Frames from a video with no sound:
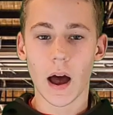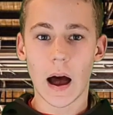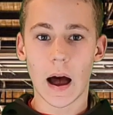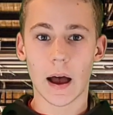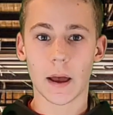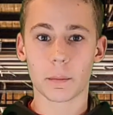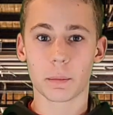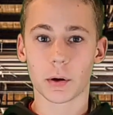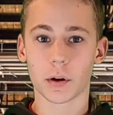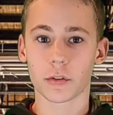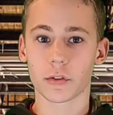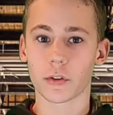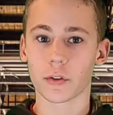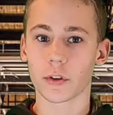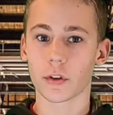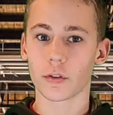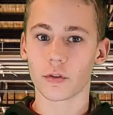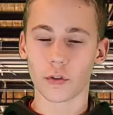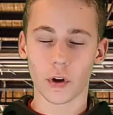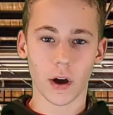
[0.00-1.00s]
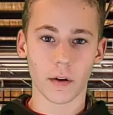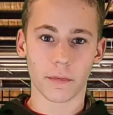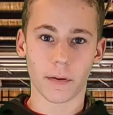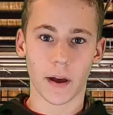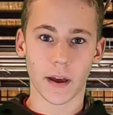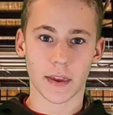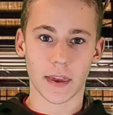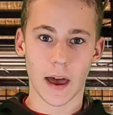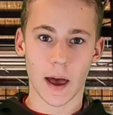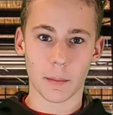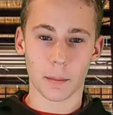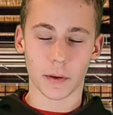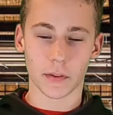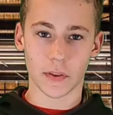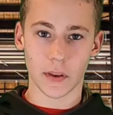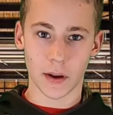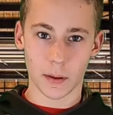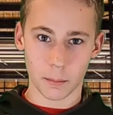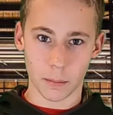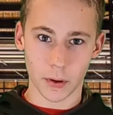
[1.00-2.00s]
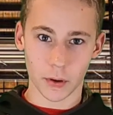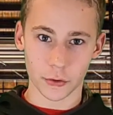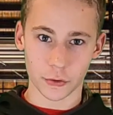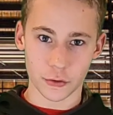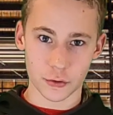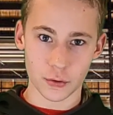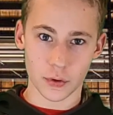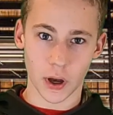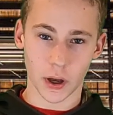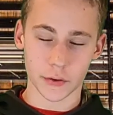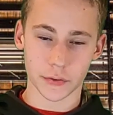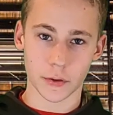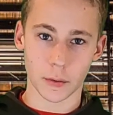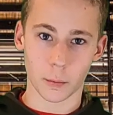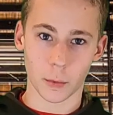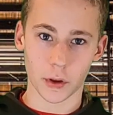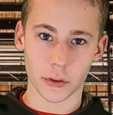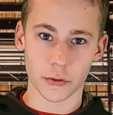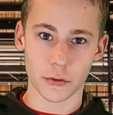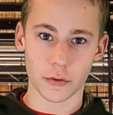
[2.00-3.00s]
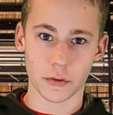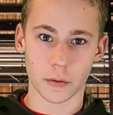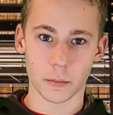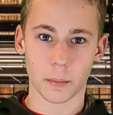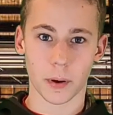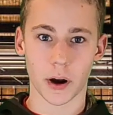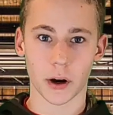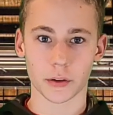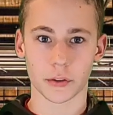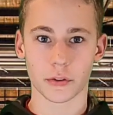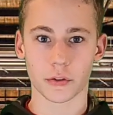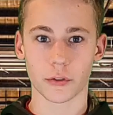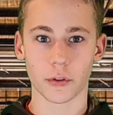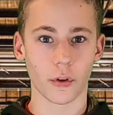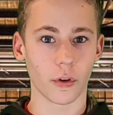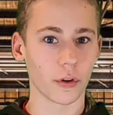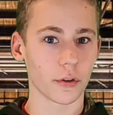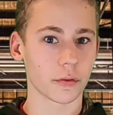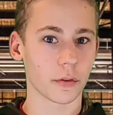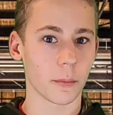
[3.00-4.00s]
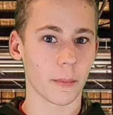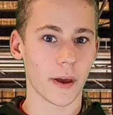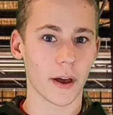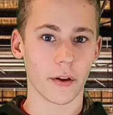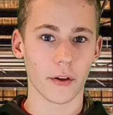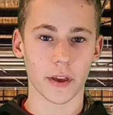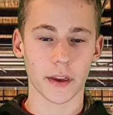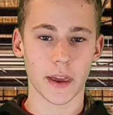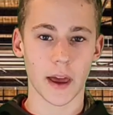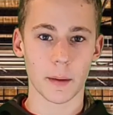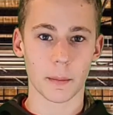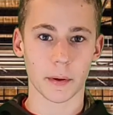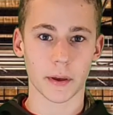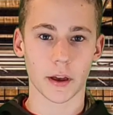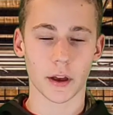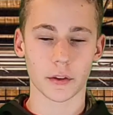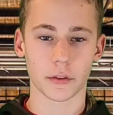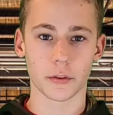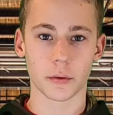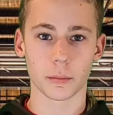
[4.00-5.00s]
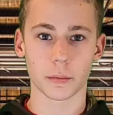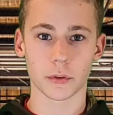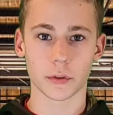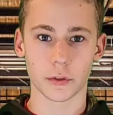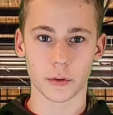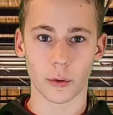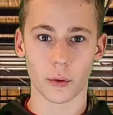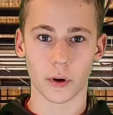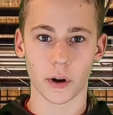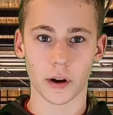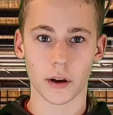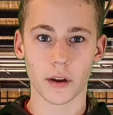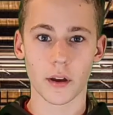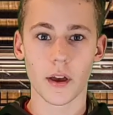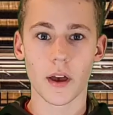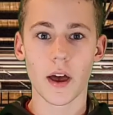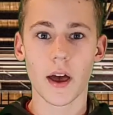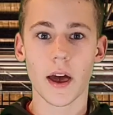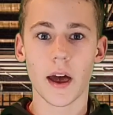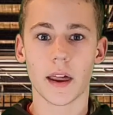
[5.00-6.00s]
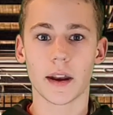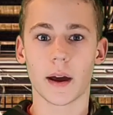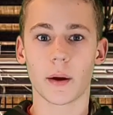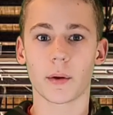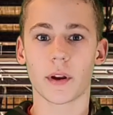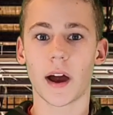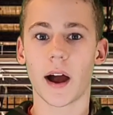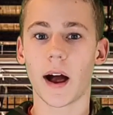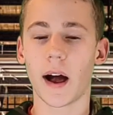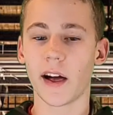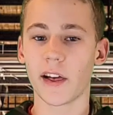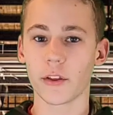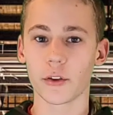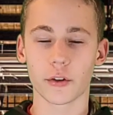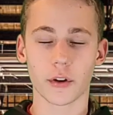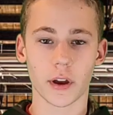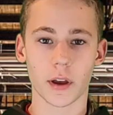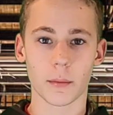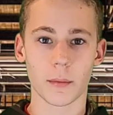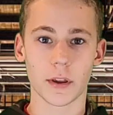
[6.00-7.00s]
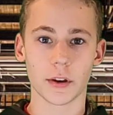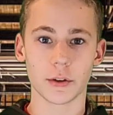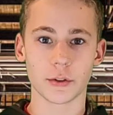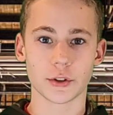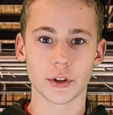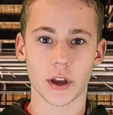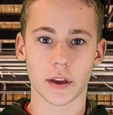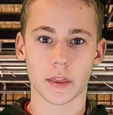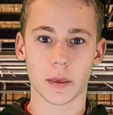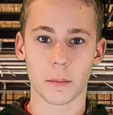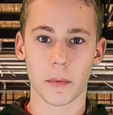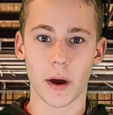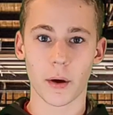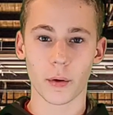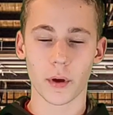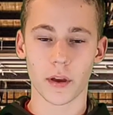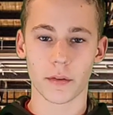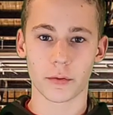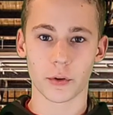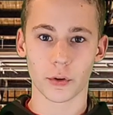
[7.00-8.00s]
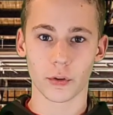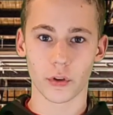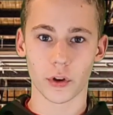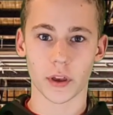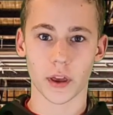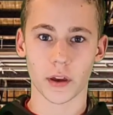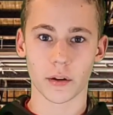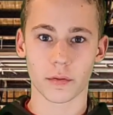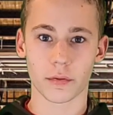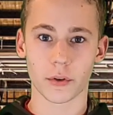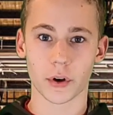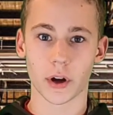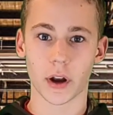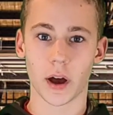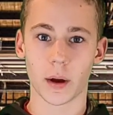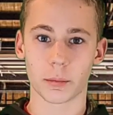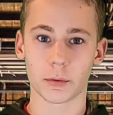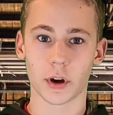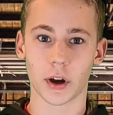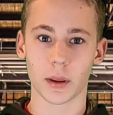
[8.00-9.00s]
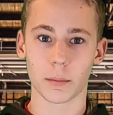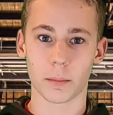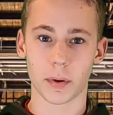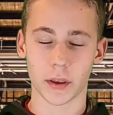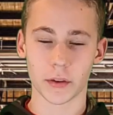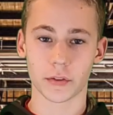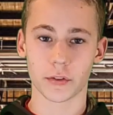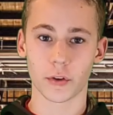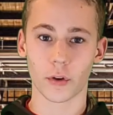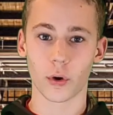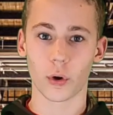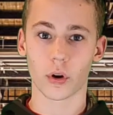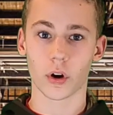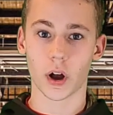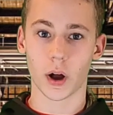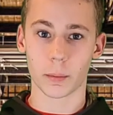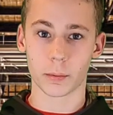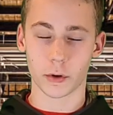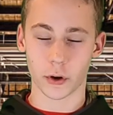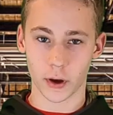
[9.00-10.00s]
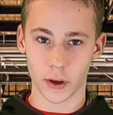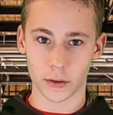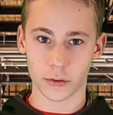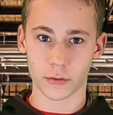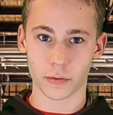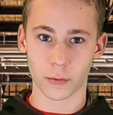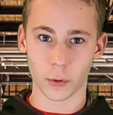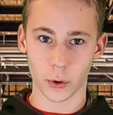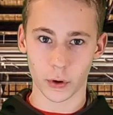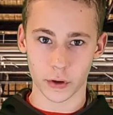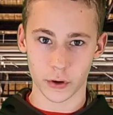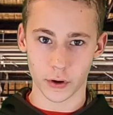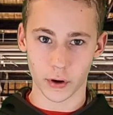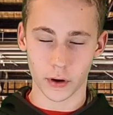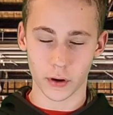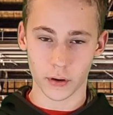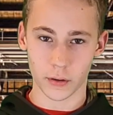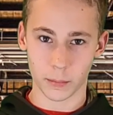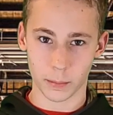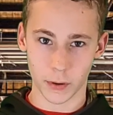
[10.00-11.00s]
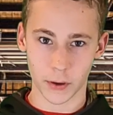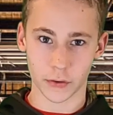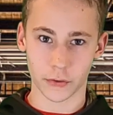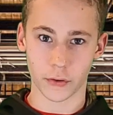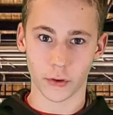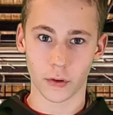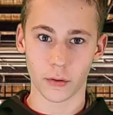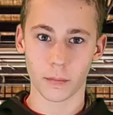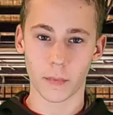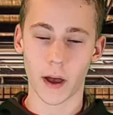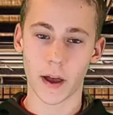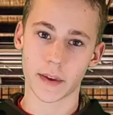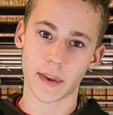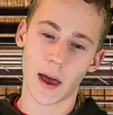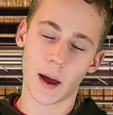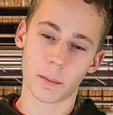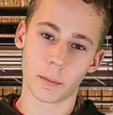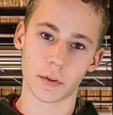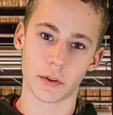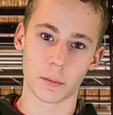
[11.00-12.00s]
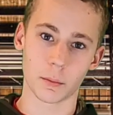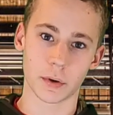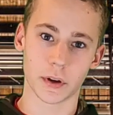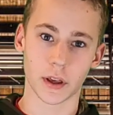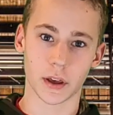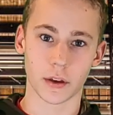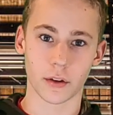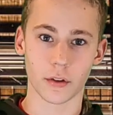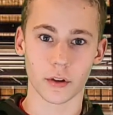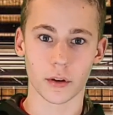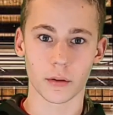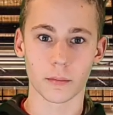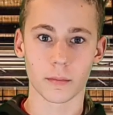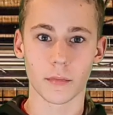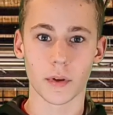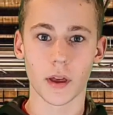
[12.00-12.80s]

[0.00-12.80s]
I personally love high kappas and have built 2 custom ones using parts solely from LA Kappa Customs store, and I would highly recommend you check them out if you're looking for an upgraded pistol or upgrades for your pistol, high kappas in particular.